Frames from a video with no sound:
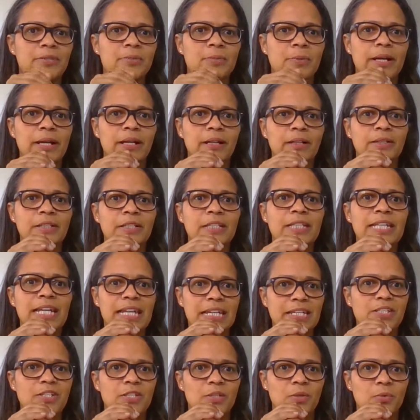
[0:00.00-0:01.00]
as well,
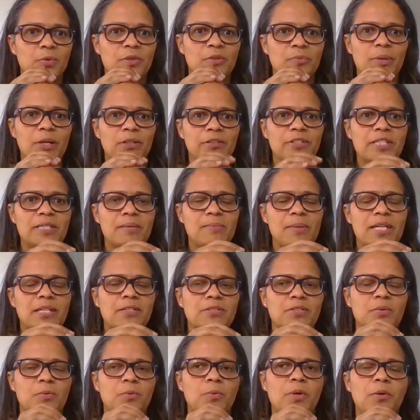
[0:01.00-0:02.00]
engaging with
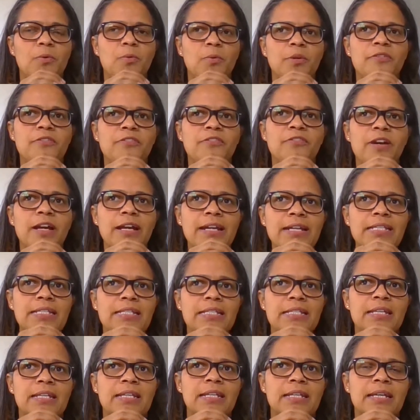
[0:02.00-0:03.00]
policymakers. And what we're
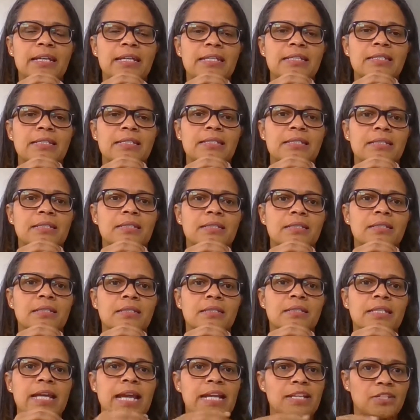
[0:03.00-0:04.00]
finding as
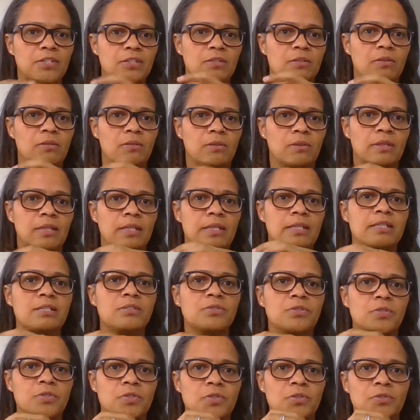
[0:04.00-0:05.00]
national
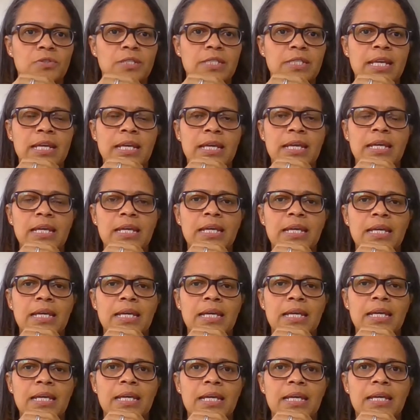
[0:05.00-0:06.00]
institutes,
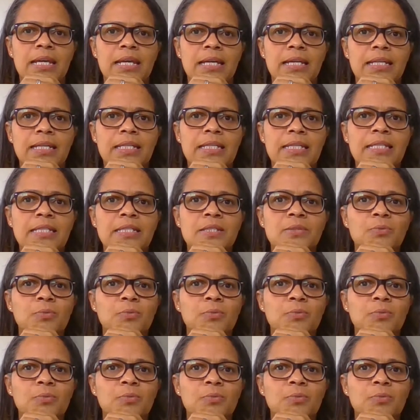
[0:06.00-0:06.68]
it's